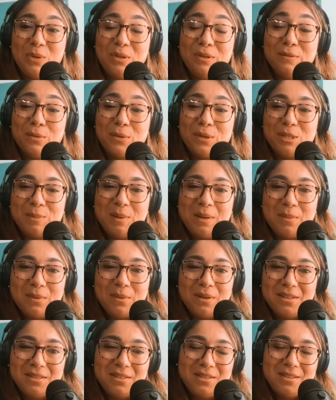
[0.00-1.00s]
or divorced people
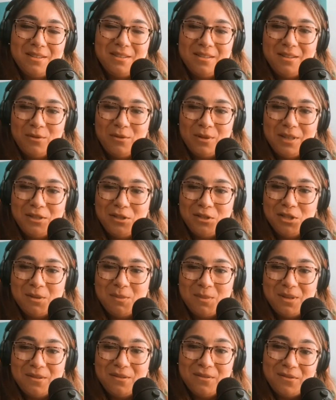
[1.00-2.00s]
because their
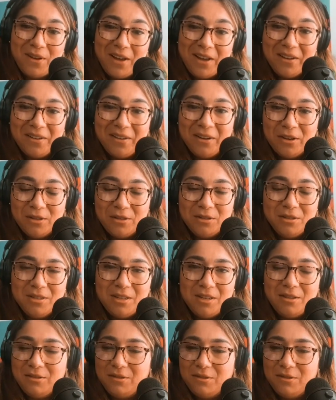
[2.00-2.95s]
relationship didn't fail, or the